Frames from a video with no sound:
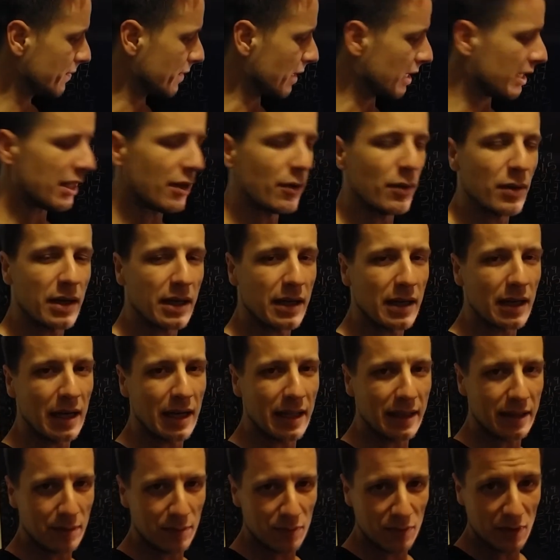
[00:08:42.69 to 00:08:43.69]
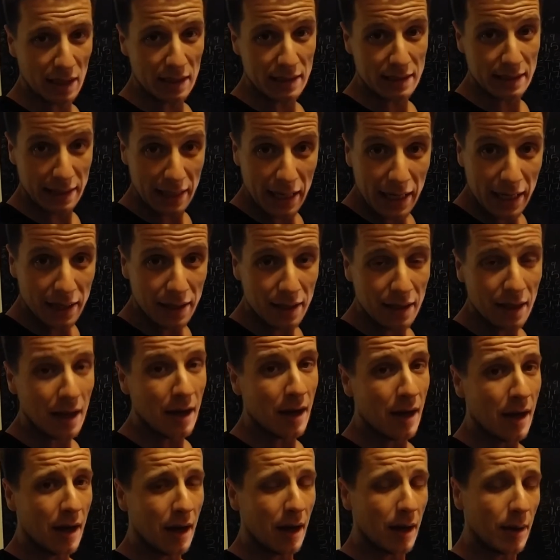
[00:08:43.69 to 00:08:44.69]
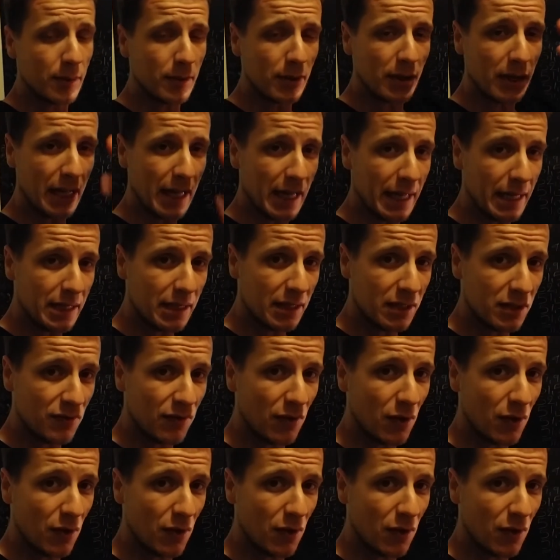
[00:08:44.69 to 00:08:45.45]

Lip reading: And then we're gonna let them rise again. I'm gonna edit this